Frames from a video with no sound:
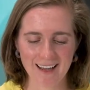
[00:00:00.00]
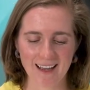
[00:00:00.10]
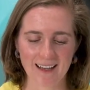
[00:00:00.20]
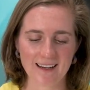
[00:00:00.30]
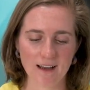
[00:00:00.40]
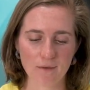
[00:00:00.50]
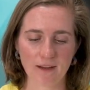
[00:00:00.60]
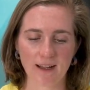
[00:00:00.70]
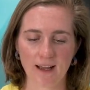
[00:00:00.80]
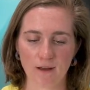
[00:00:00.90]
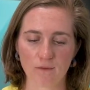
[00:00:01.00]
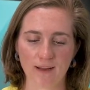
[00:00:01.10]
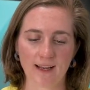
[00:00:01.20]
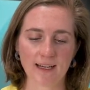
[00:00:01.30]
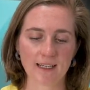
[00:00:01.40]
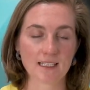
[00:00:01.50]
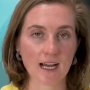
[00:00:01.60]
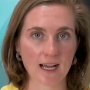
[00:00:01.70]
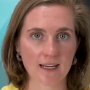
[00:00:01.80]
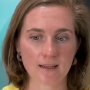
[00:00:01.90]
And now that I kind of
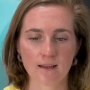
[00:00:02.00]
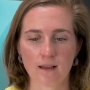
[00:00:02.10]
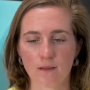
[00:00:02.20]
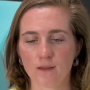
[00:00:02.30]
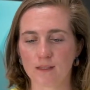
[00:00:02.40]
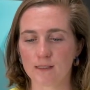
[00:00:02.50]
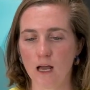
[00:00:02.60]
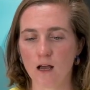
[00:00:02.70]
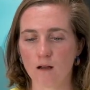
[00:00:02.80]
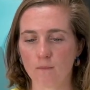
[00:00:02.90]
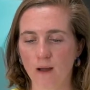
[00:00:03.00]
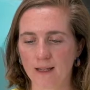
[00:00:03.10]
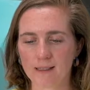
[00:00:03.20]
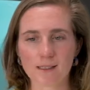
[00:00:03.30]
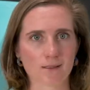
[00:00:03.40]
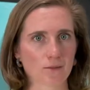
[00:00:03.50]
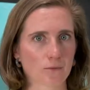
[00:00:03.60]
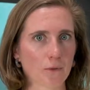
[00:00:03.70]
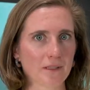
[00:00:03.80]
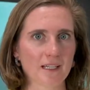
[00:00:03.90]
tied this, I guess this is
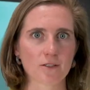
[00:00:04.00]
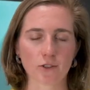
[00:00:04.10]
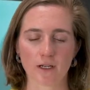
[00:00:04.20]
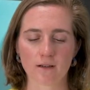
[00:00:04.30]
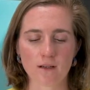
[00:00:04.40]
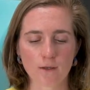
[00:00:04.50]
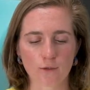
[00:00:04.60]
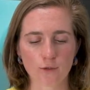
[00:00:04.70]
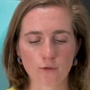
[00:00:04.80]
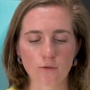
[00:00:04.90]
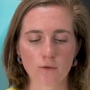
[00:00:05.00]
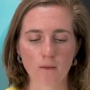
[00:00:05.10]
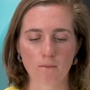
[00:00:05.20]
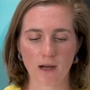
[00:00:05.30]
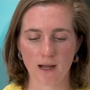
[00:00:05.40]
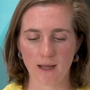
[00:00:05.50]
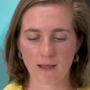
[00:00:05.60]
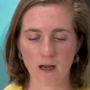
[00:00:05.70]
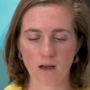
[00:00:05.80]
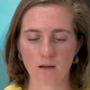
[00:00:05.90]
rhododendron, to my
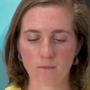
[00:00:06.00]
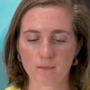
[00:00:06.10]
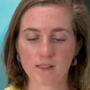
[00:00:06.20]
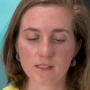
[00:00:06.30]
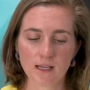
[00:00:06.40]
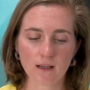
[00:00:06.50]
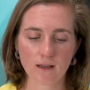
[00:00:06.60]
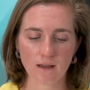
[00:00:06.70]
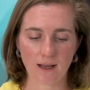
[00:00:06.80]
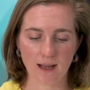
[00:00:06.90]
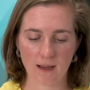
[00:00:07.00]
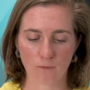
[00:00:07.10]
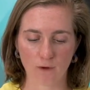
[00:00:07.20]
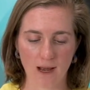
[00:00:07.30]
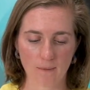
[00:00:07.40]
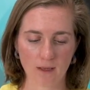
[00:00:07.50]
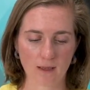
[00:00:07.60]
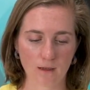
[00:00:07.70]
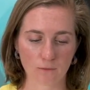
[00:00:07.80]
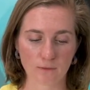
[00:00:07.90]
stick, I am wrapping
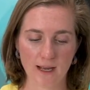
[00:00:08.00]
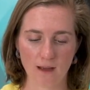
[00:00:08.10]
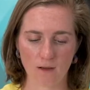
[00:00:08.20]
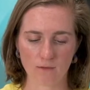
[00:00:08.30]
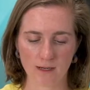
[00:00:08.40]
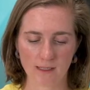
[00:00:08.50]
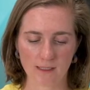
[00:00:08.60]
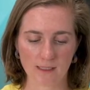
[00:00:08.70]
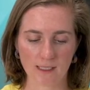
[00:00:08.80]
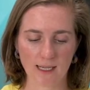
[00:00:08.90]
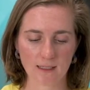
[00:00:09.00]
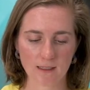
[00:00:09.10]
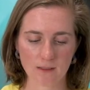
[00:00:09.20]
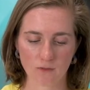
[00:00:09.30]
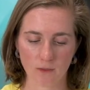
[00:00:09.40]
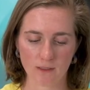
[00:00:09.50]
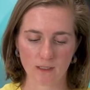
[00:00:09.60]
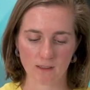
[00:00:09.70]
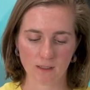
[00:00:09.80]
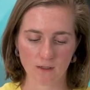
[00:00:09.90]
it around nice and tightly so it
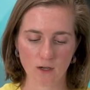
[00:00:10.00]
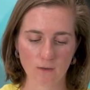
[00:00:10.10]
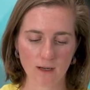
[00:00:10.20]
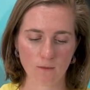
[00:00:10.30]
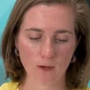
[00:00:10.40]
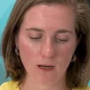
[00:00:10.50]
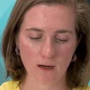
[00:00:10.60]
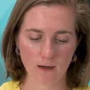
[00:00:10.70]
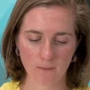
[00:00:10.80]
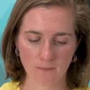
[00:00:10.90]
doesn't go anywhere.